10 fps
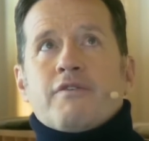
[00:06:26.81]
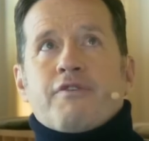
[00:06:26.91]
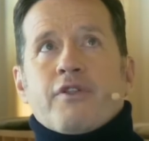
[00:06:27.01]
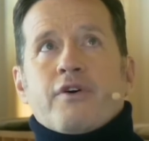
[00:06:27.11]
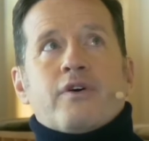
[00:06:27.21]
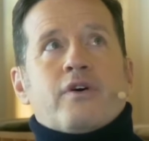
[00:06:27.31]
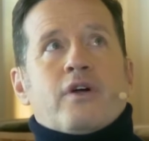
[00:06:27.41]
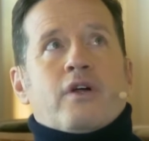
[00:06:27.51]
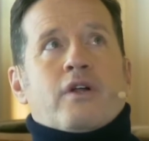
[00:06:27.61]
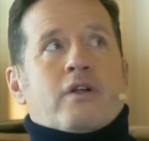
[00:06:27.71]

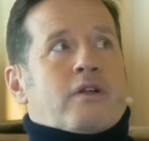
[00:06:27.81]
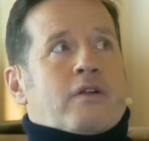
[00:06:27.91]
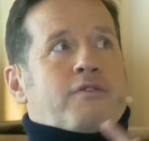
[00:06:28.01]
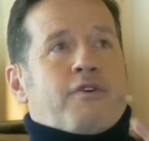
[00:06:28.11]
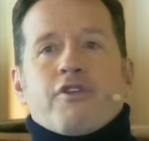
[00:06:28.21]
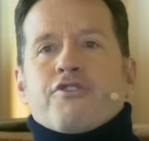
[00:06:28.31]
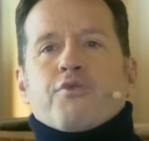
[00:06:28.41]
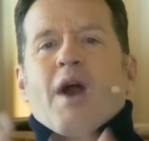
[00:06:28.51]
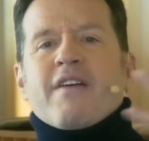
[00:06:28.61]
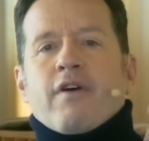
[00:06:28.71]

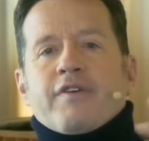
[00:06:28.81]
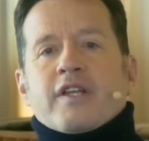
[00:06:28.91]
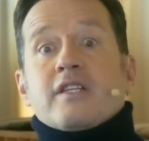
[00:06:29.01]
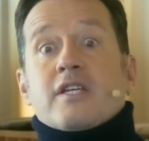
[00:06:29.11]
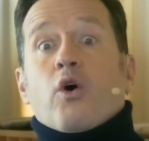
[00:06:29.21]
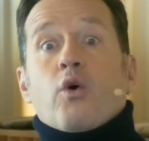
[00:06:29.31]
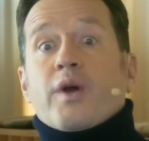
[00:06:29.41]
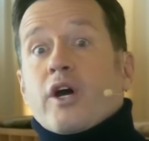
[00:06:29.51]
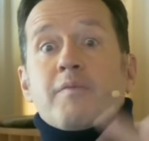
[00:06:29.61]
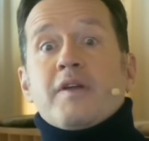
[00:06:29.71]
thrive of it and say, oh,
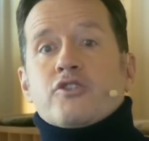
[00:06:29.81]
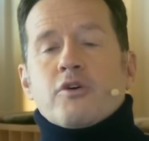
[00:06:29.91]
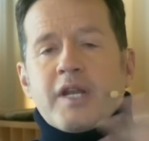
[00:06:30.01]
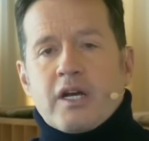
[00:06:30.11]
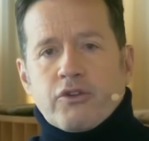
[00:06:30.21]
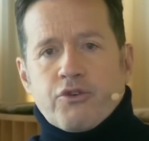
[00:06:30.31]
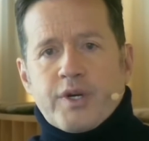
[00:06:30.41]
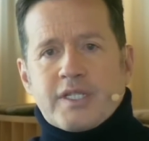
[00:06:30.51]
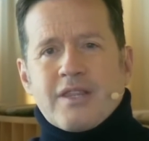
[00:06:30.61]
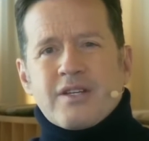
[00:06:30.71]
we got to be in so many
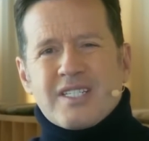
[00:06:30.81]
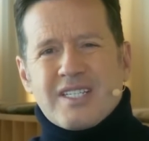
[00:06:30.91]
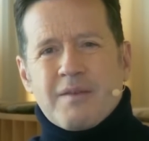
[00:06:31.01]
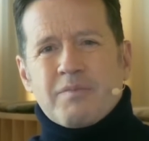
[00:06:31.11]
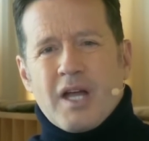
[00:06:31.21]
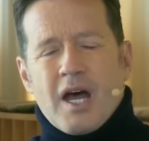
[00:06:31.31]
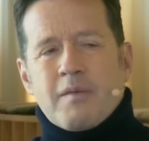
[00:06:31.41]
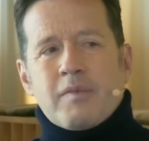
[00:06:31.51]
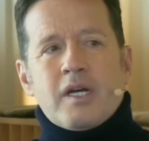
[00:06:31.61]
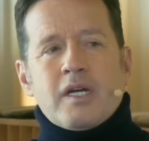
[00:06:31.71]
countries at the same
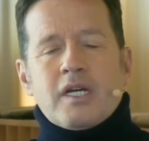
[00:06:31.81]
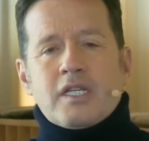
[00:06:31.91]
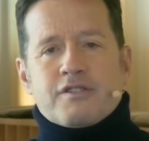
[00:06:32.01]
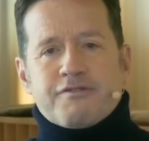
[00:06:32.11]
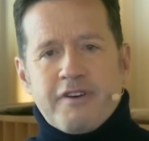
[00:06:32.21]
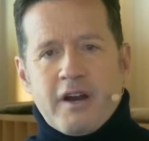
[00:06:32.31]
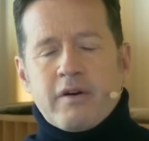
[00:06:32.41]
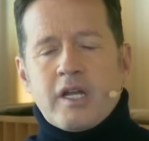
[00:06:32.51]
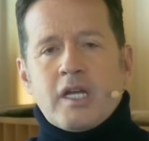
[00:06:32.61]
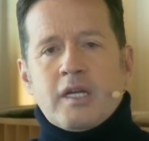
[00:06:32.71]
time. It's
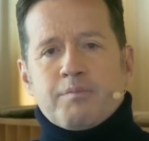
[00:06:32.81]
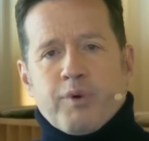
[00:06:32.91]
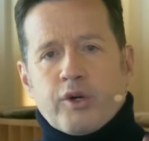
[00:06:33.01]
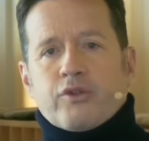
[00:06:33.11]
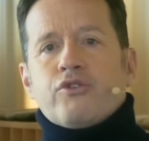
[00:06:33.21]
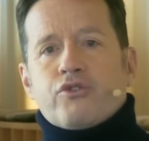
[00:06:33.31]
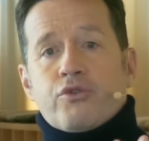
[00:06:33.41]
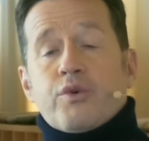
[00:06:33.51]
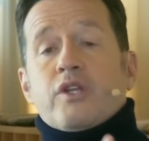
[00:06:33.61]
very important to